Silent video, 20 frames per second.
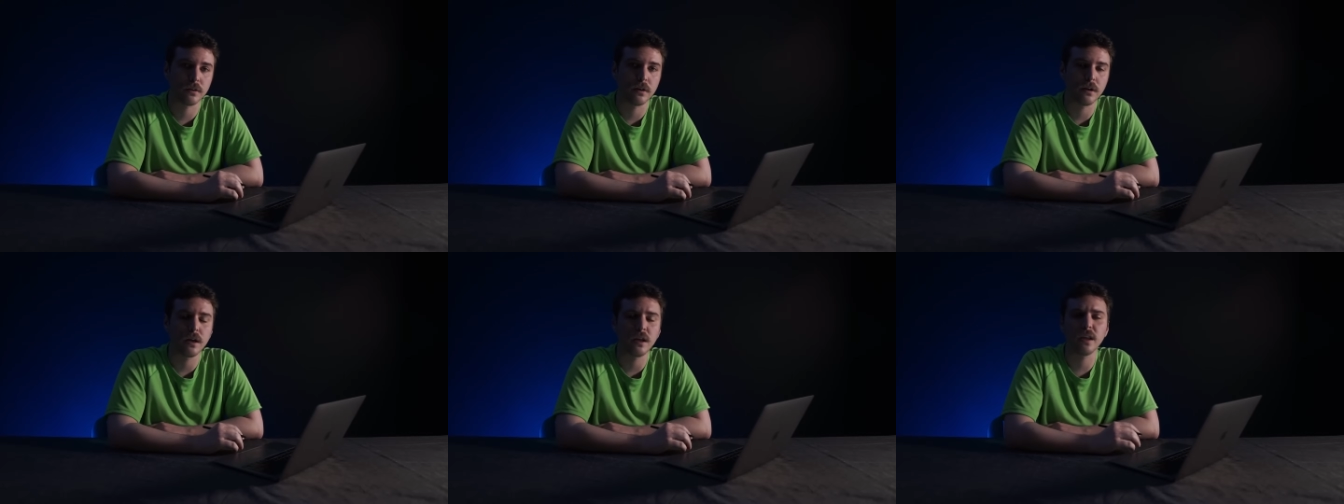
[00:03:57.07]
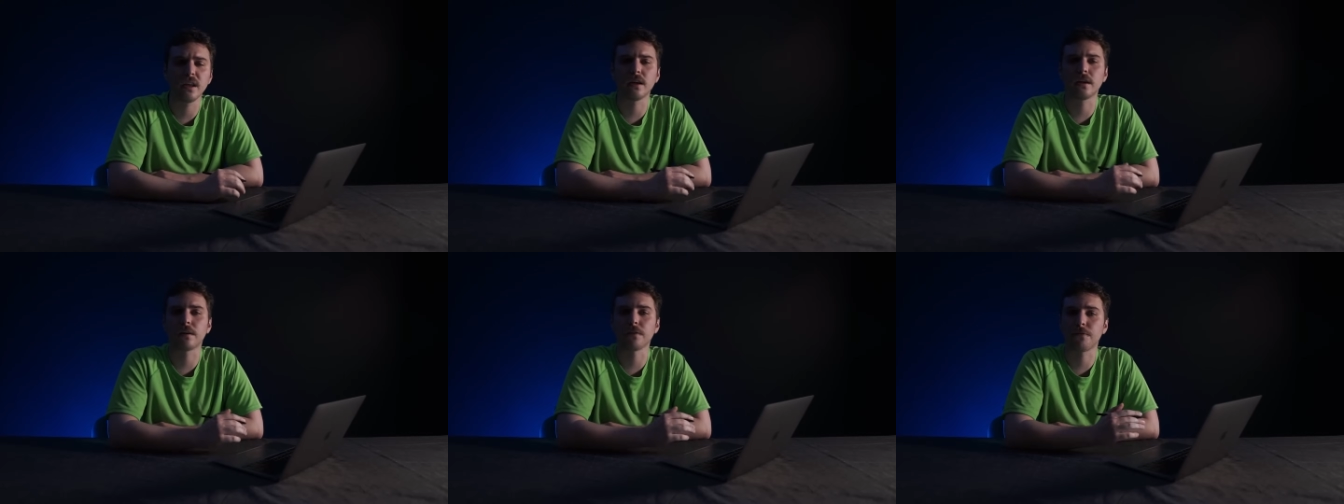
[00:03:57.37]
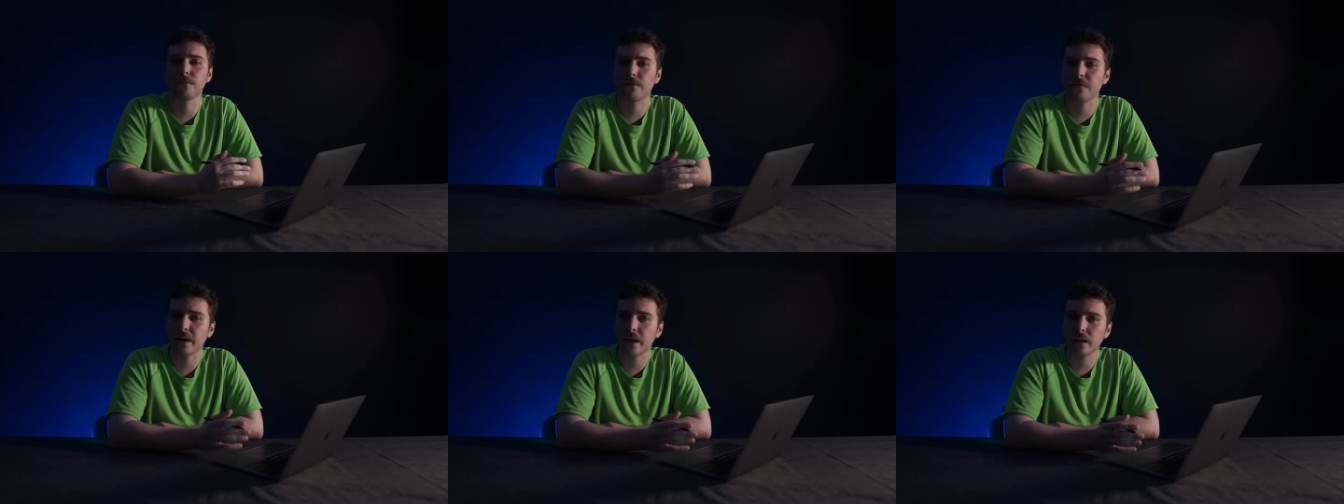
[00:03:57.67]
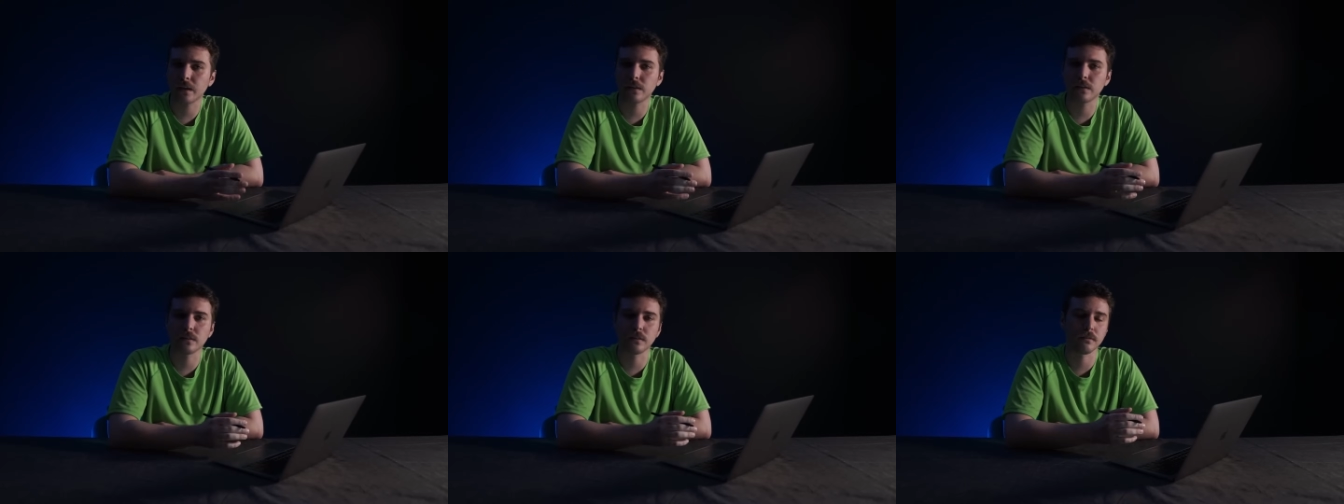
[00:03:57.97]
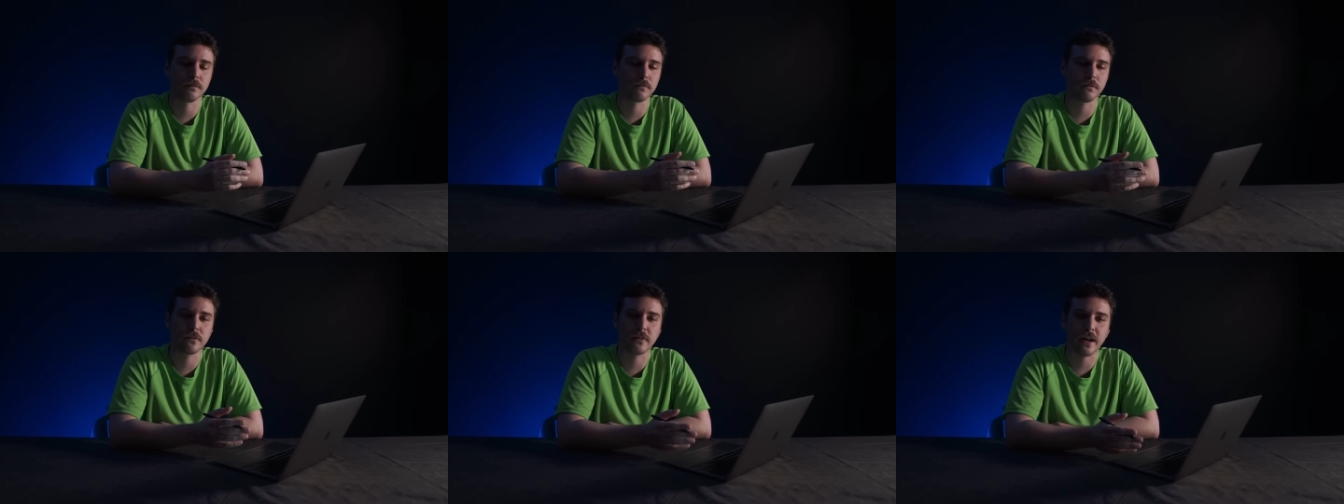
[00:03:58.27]
like effects
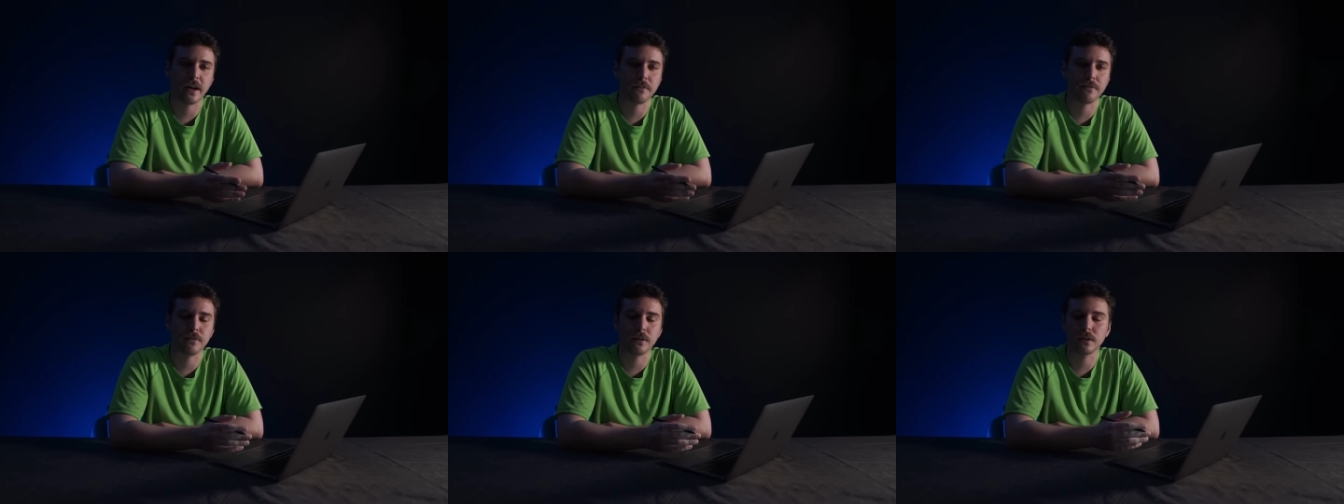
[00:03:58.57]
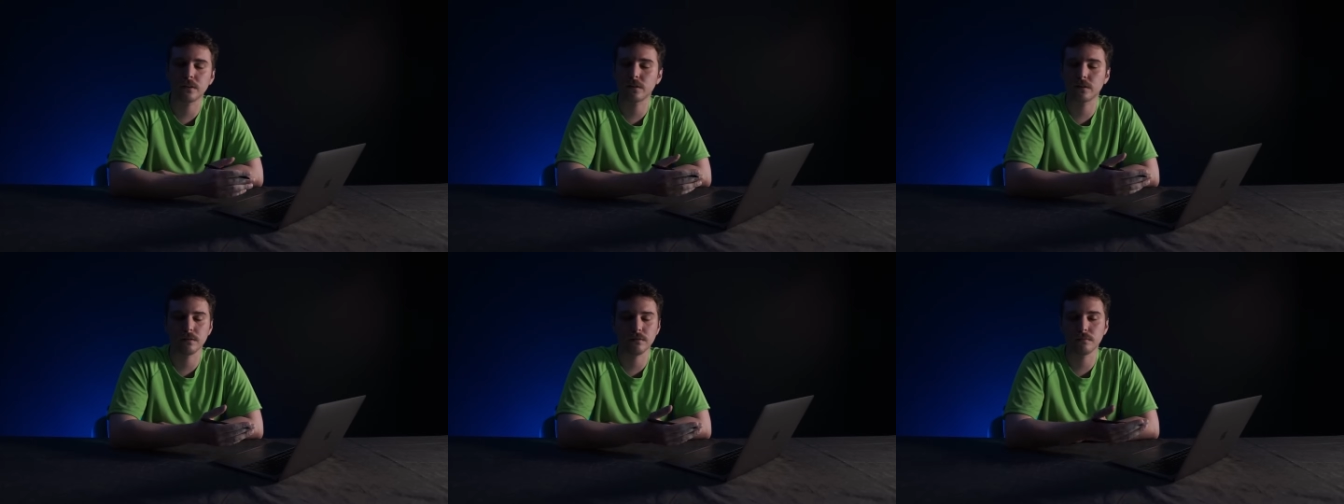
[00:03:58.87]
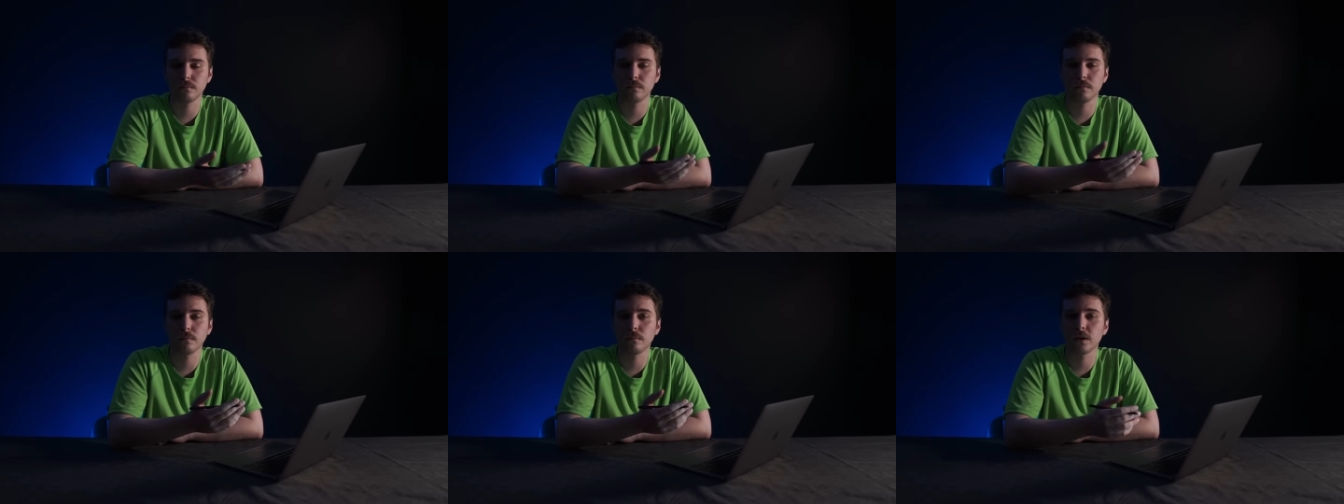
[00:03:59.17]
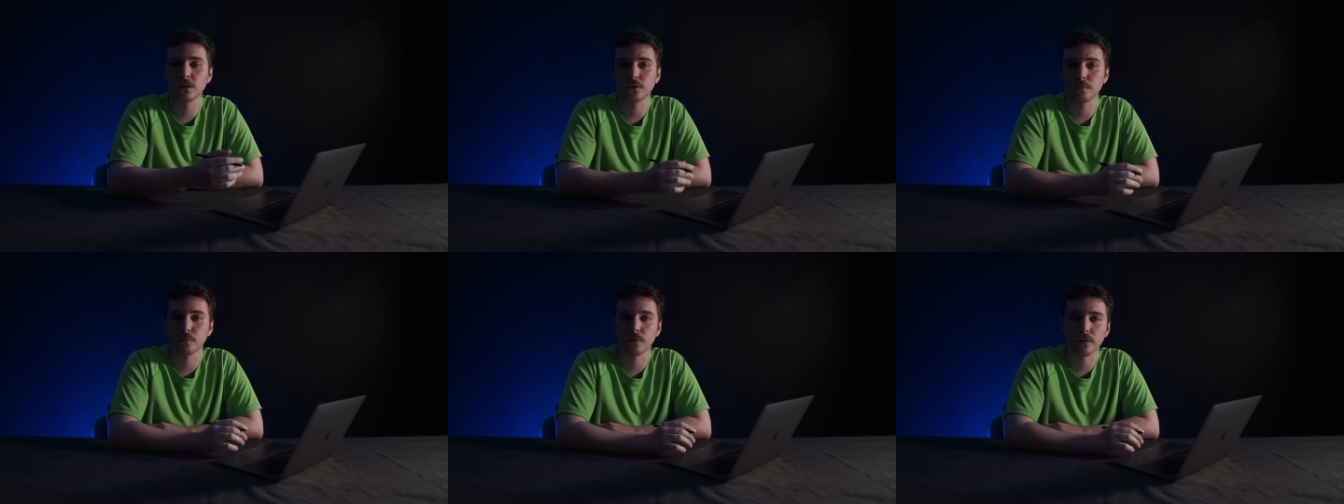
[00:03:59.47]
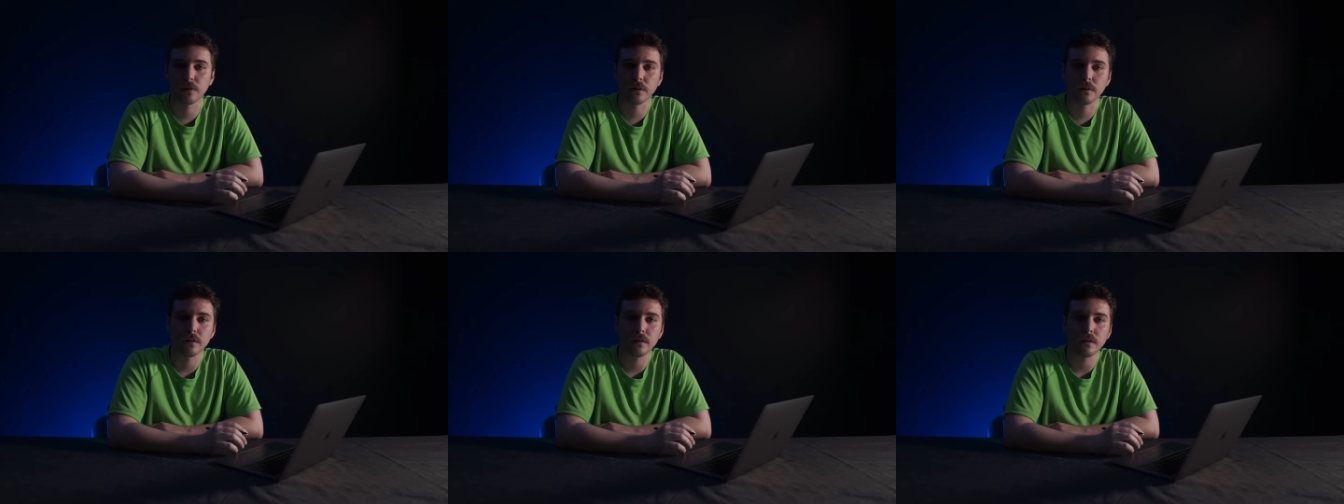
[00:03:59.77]
and graphics and much
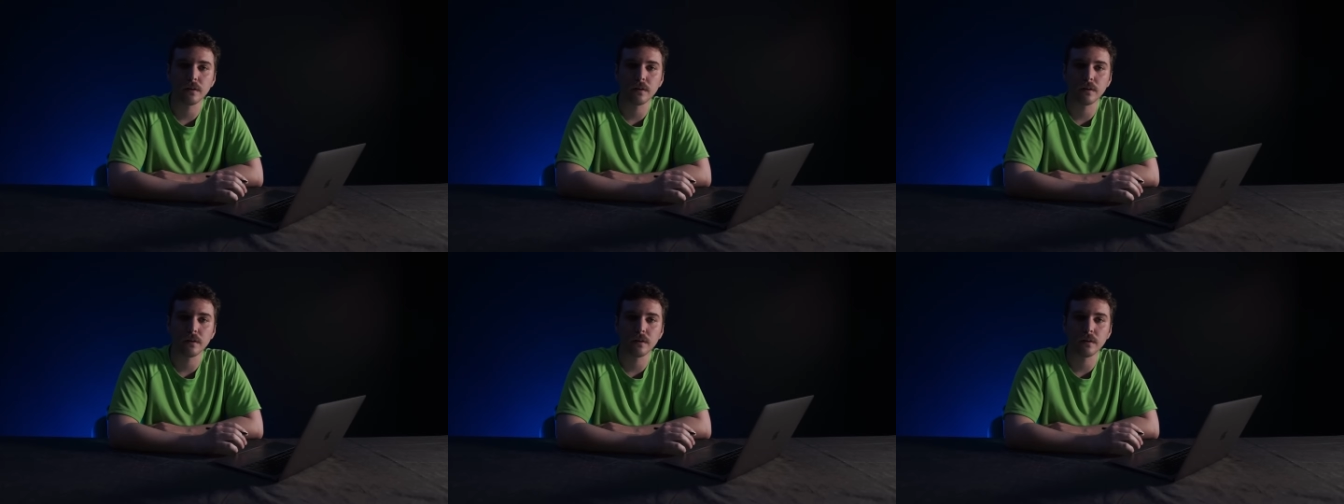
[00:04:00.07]
more.